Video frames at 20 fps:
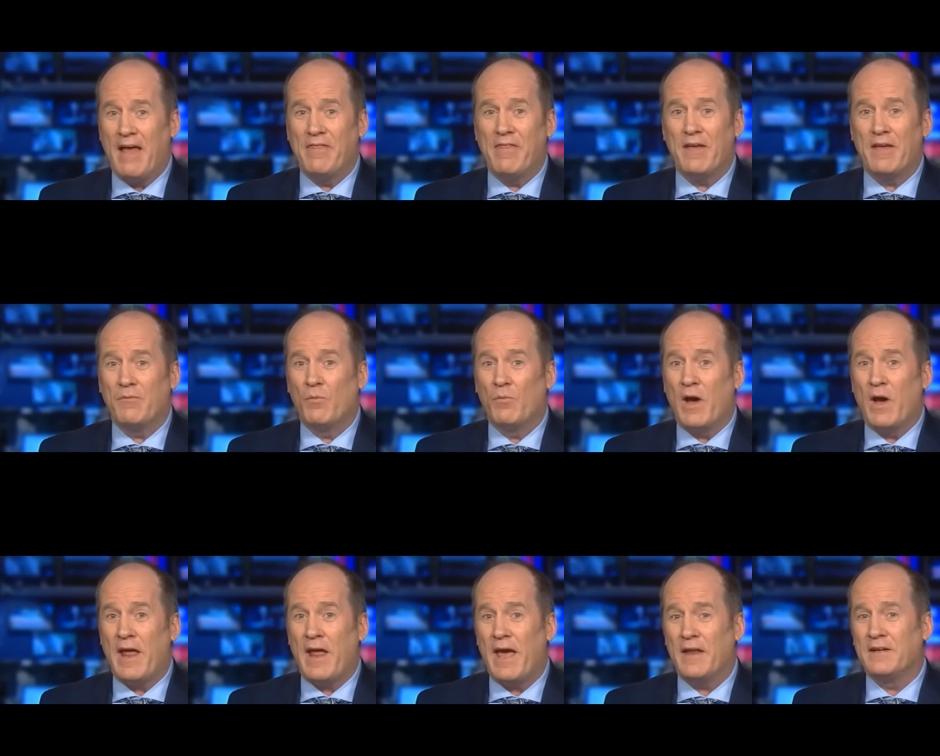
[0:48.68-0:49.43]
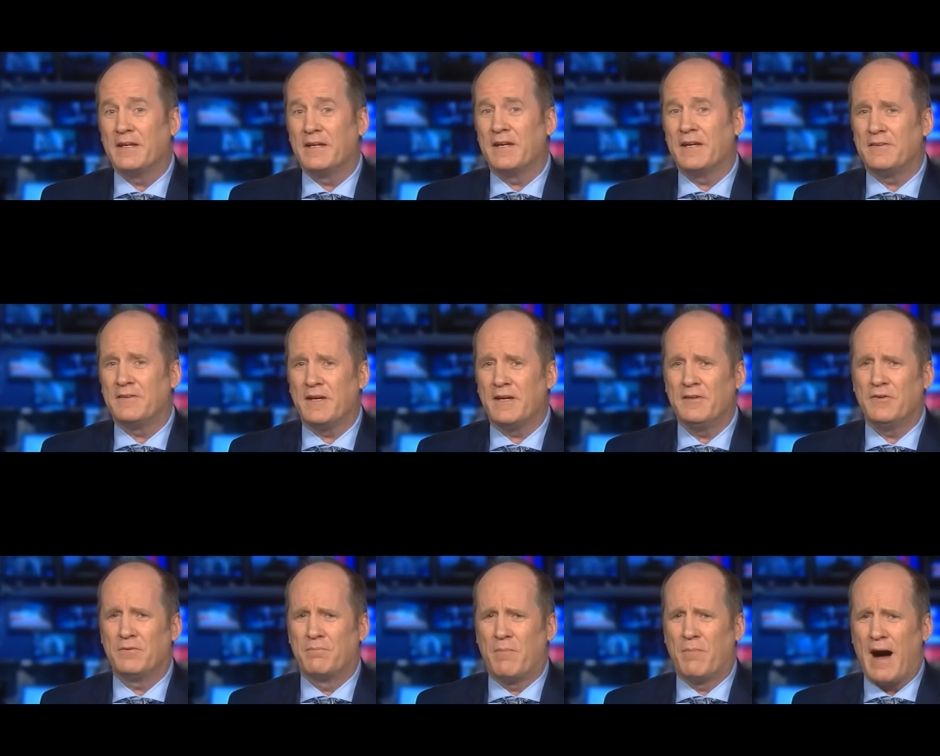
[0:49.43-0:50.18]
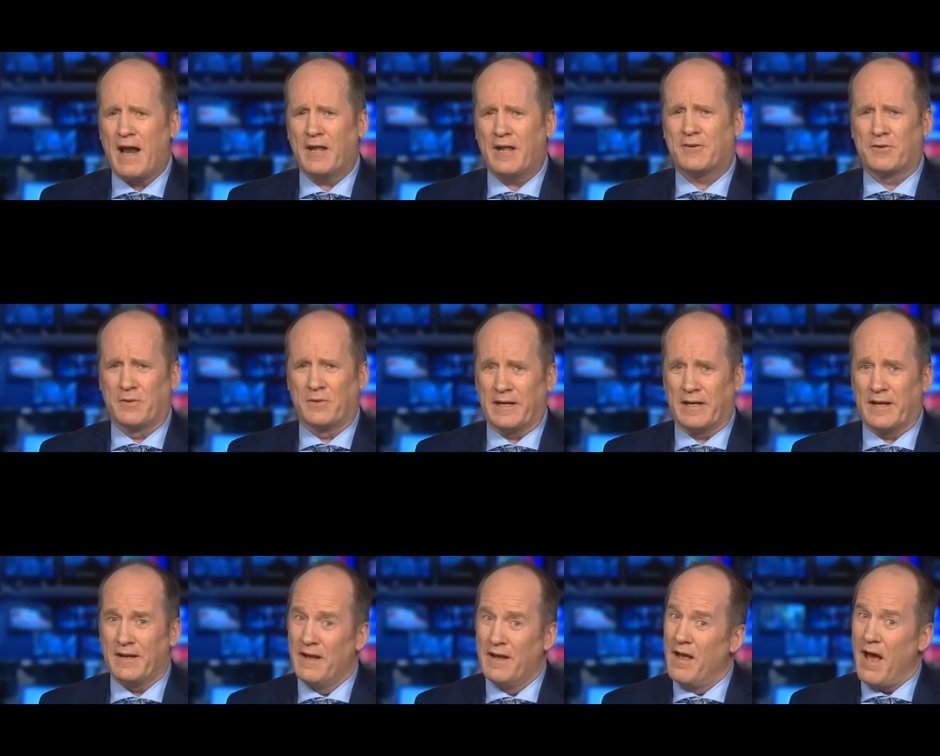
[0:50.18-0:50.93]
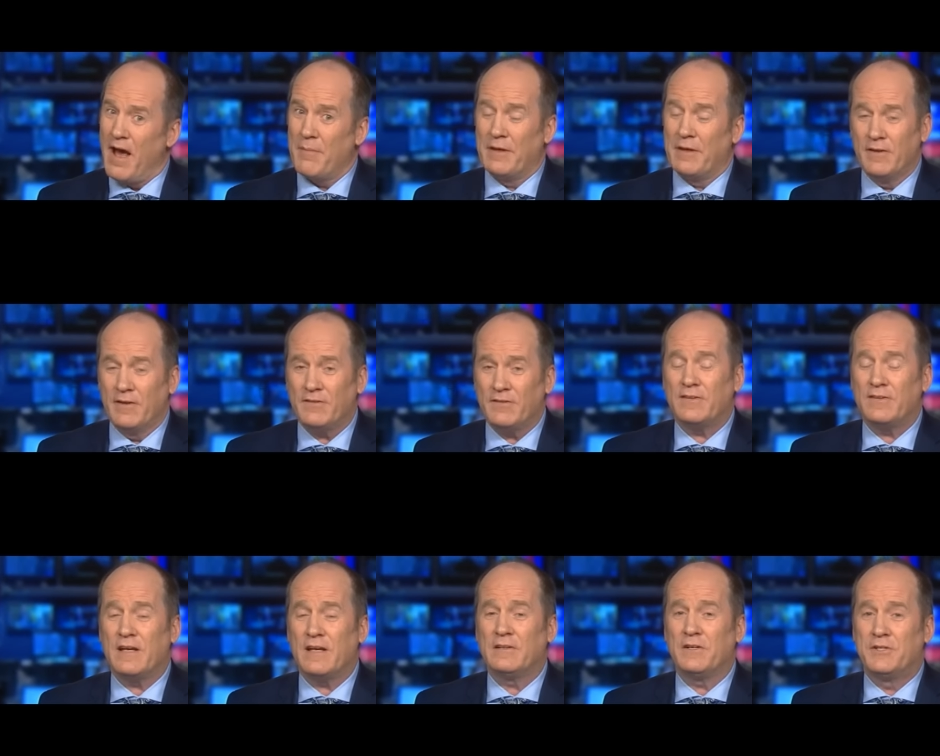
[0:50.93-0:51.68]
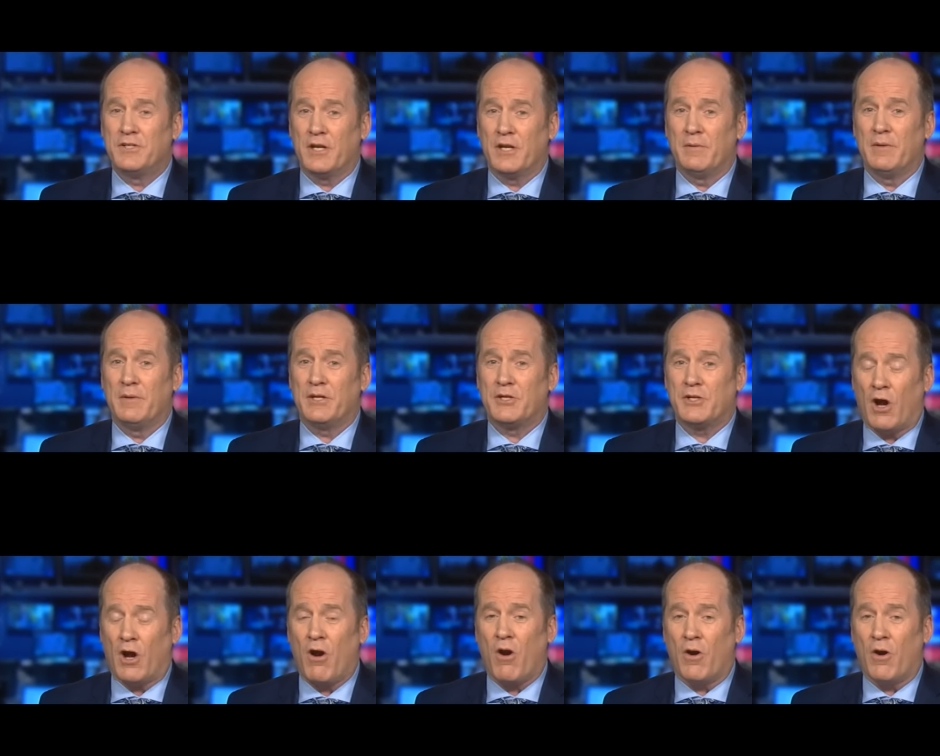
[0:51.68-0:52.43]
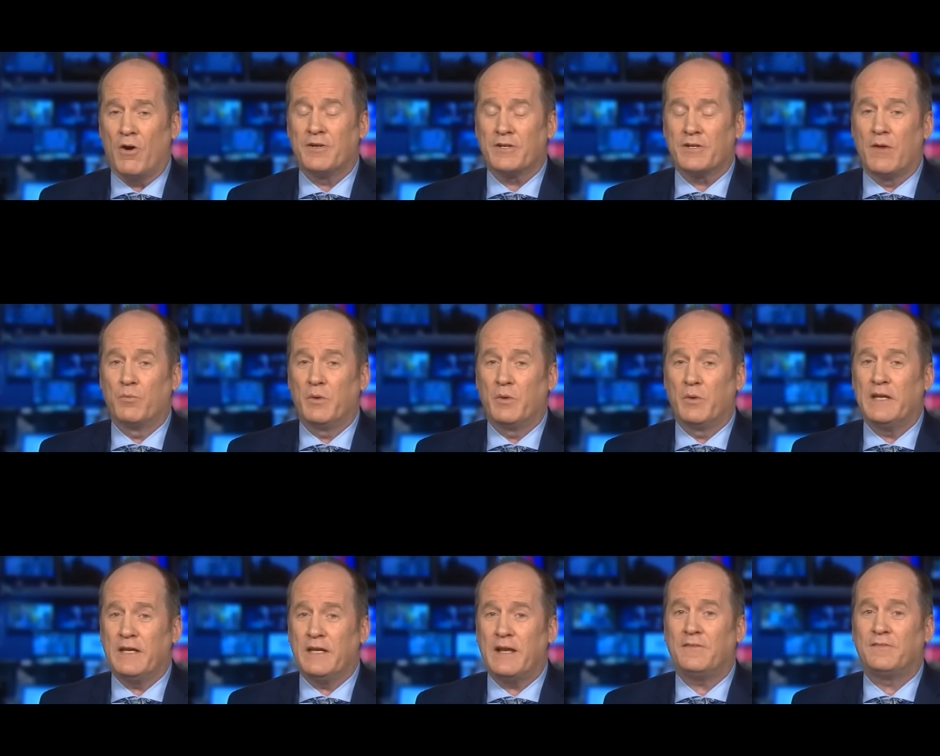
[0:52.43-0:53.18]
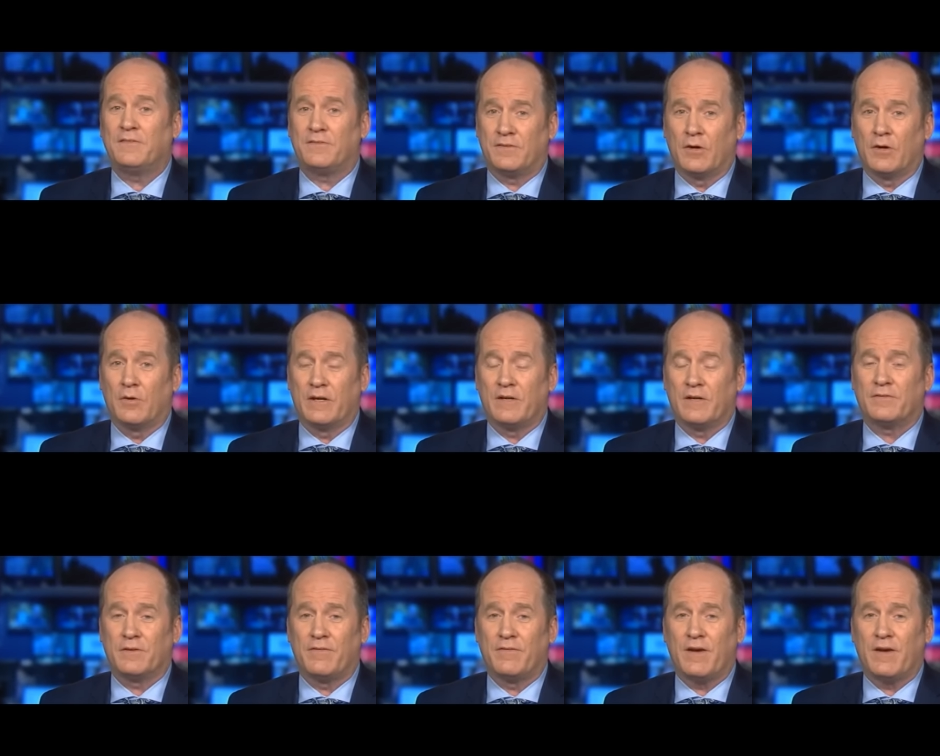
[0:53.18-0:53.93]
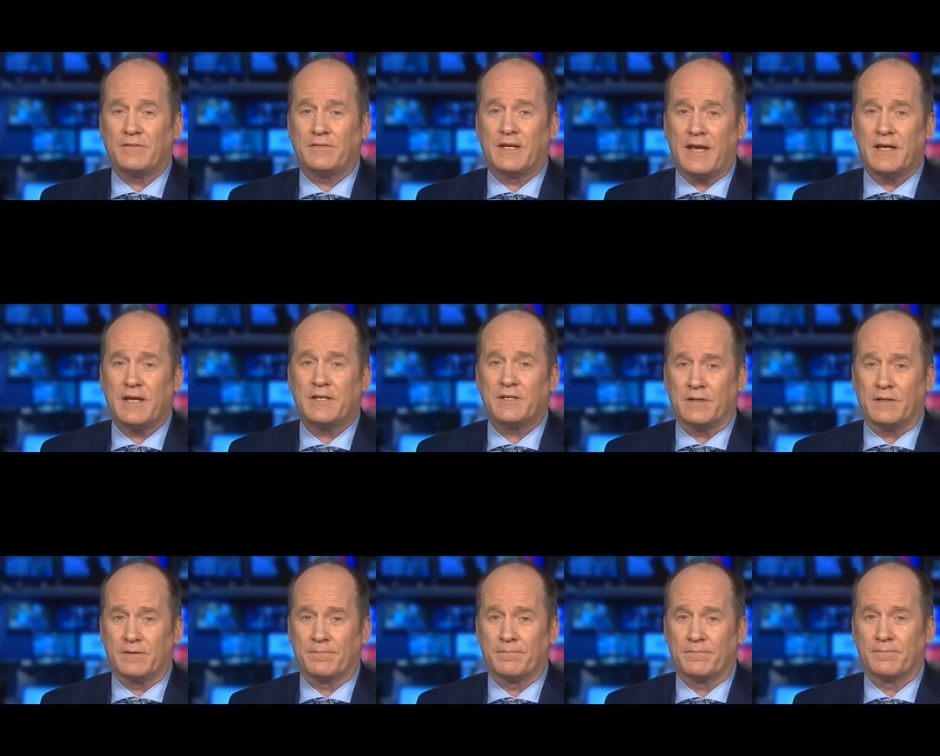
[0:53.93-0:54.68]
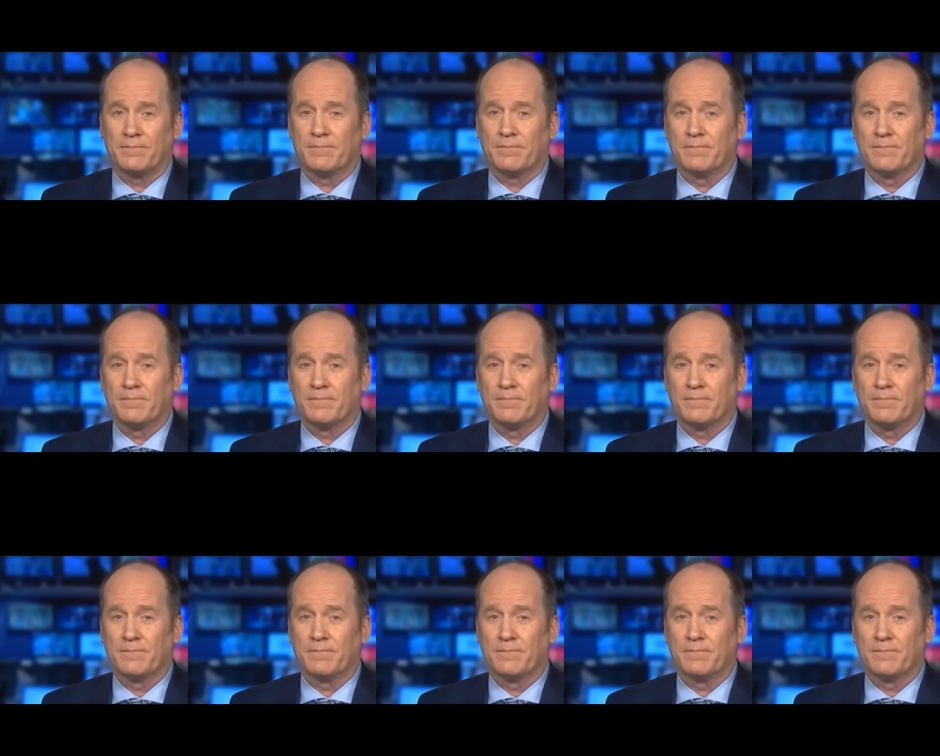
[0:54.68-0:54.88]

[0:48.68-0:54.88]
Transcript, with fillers: and then went ahead and continued monitoring it. I mean, this is a legitimate charge, and we need a serious investigation. Well,